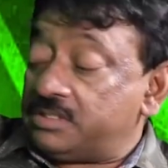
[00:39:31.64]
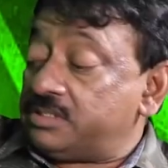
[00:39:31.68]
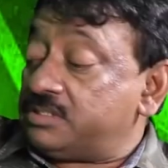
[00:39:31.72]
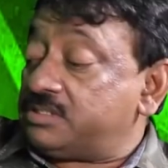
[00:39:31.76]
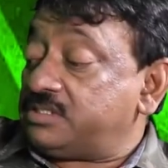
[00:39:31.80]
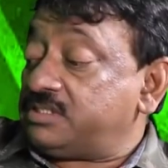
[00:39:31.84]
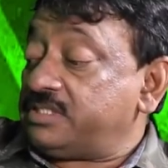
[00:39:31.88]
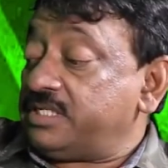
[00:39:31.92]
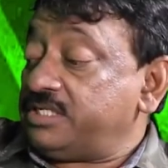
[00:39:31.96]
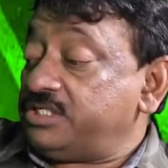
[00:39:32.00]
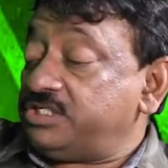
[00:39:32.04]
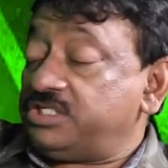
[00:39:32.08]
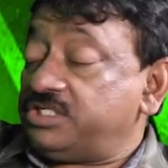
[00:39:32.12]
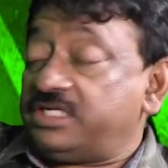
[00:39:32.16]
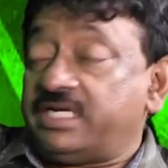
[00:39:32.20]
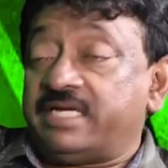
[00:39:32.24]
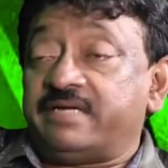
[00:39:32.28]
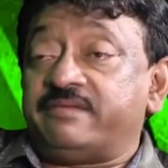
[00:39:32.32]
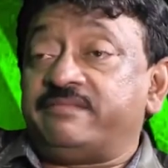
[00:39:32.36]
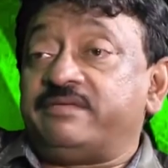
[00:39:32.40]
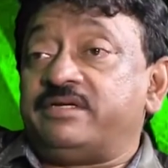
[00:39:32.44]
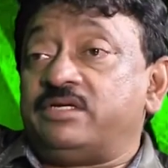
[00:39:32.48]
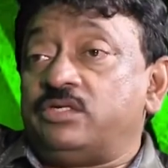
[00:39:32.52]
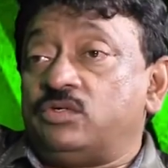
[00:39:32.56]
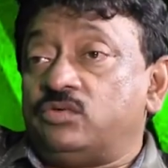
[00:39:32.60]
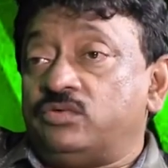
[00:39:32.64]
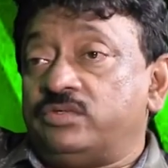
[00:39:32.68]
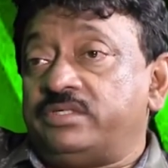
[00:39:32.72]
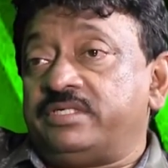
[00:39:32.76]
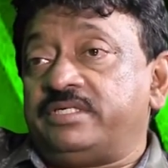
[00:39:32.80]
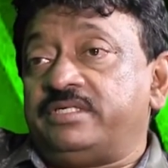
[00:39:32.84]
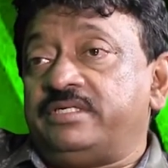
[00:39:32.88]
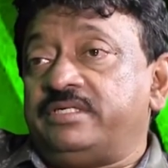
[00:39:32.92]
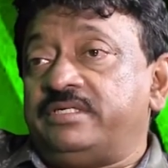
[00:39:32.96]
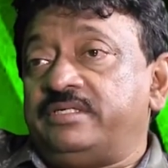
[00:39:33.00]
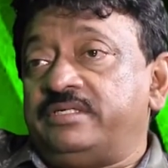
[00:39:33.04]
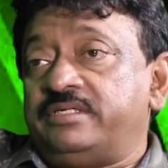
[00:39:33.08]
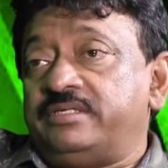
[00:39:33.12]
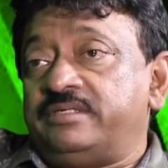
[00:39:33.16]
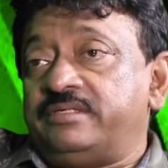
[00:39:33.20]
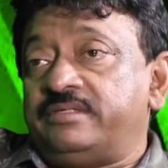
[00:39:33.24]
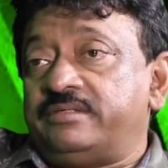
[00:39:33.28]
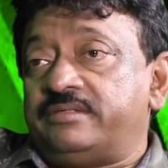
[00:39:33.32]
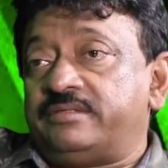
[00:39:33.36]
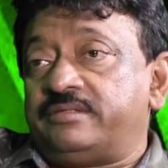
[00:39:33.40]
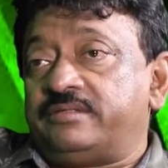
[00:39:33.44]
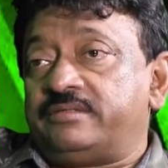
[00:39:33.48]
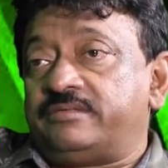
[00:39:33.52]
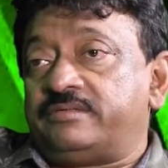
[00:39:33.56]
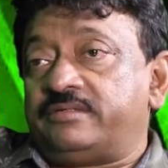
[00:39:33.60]
Such
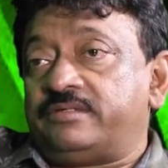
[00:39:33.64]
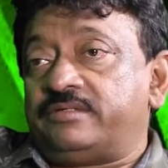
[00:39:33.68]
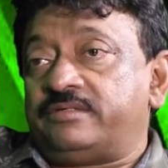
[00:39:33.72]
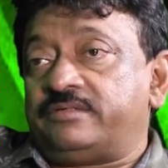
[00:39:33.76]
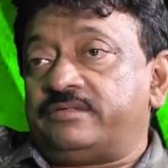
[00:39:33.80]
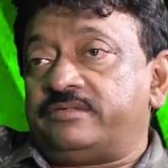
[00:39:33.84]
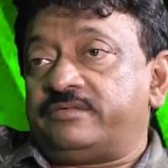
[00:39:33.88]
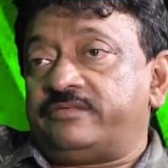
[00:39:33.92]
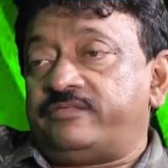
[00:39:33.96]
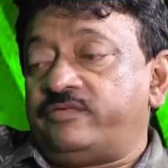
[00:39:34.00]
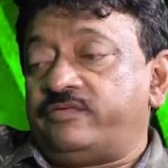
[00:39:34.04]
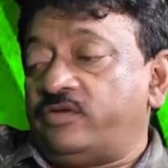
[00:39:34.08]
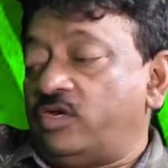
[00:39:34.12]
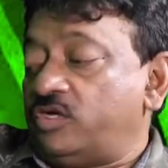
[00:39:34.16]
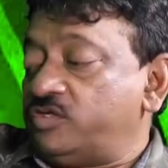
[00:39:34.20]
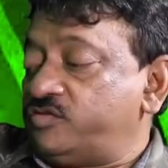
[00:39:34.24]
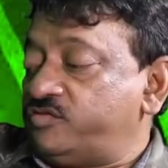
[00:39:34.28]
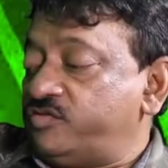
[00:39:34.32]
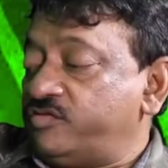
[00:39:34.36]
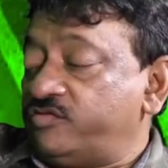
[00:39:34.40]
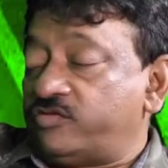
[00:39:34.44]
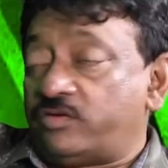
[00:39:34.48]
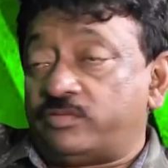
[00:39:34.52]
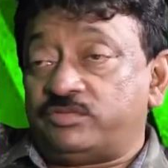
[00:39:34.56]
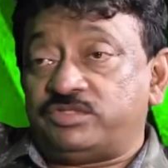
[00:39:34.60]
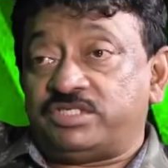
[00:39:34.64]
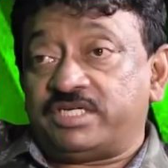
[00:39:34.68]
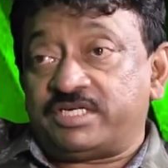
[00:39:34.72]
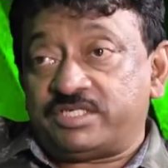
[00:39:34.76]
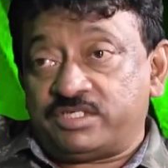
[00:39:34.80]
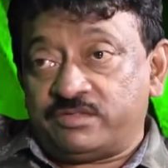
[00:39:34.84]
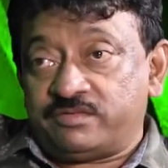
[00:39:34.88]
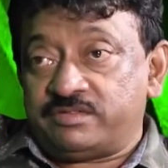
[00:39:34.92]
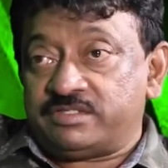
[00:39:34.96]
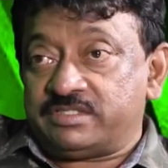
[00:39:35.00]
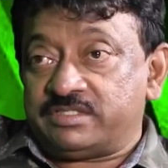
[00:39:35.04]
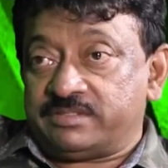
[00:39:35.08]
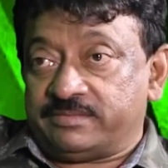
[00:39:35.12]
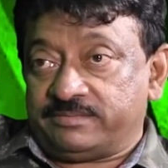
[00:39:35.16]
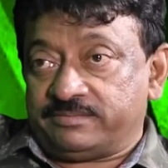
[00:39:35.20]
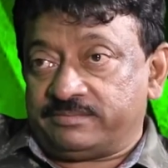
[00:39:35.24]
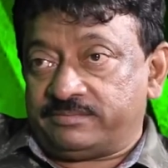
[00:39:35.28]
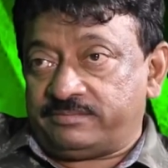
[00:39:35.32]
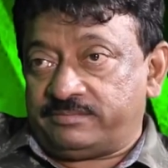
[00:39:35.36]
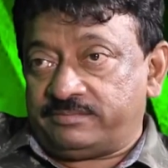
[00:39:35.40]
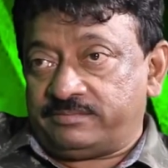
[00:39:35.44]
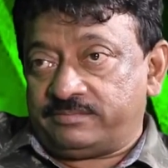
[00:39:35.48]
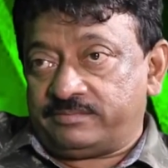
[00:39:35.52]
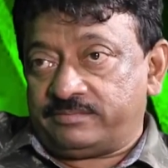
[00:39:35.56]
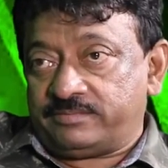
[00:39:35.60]
heavy-duty philosophy of objectivism,
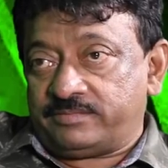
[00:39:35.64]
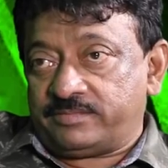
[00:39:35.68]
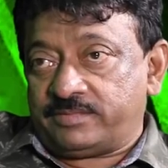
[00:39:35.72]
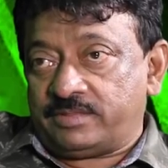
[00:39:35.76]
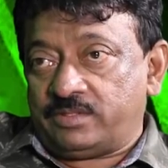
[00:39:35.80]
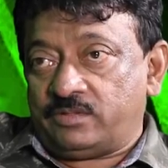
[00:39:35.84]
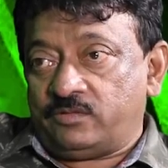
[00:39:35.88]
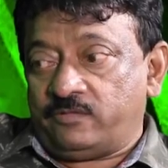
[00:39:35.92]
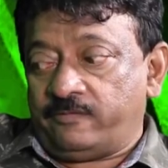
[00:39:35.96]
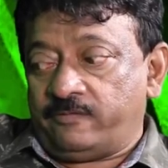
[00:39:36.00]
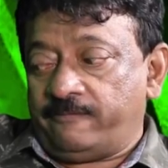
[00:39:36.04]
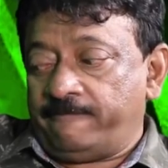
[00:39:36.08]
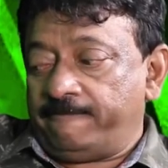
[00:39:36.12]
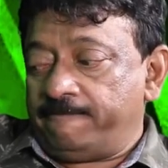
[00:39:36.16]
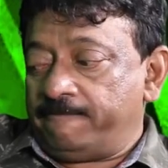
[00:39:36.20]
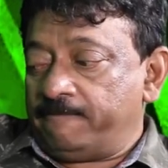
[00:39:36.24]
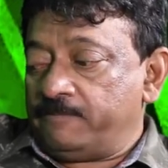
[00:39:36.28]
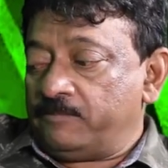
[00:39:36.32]
you know,